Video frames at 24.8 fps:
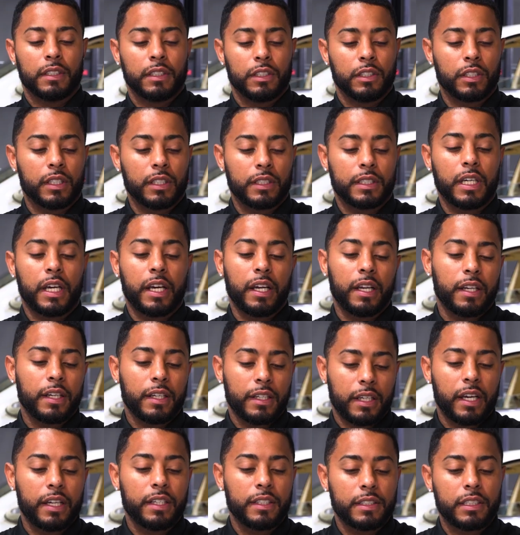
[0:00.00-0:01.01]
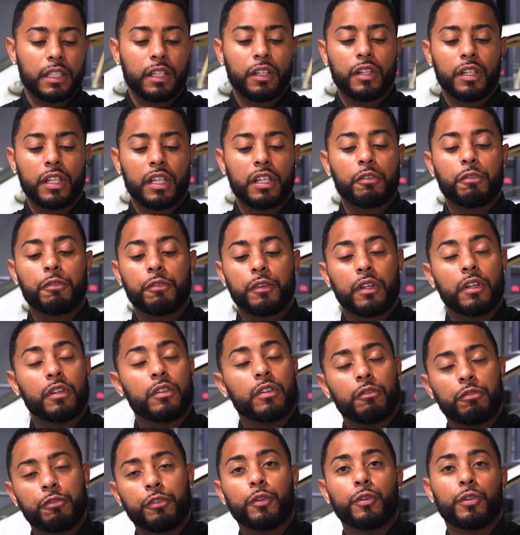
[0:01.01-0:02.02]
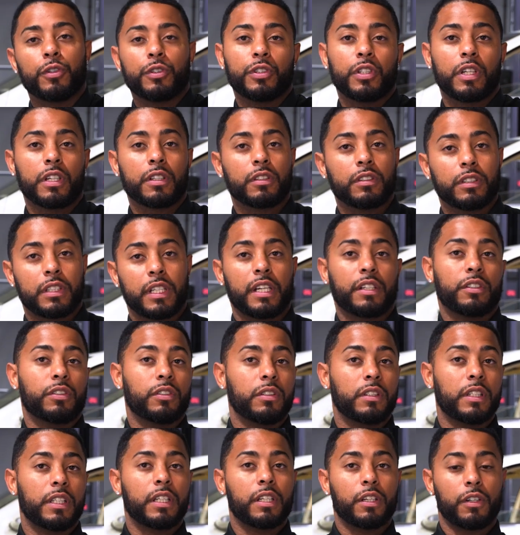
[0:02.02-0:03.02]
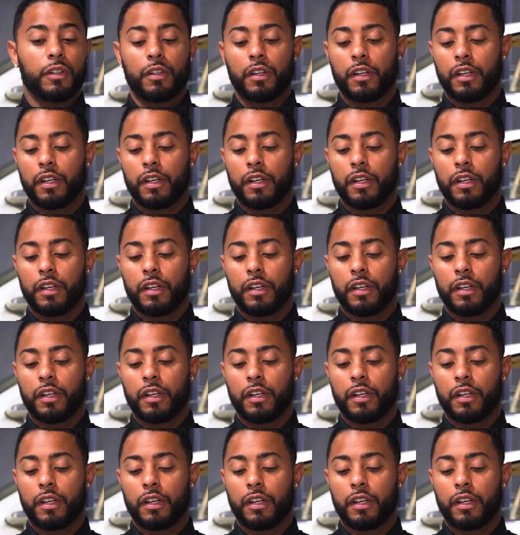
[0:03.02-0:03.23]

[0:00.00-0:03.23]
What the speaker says: you can kind of tell if the fuel injector is actually leaking or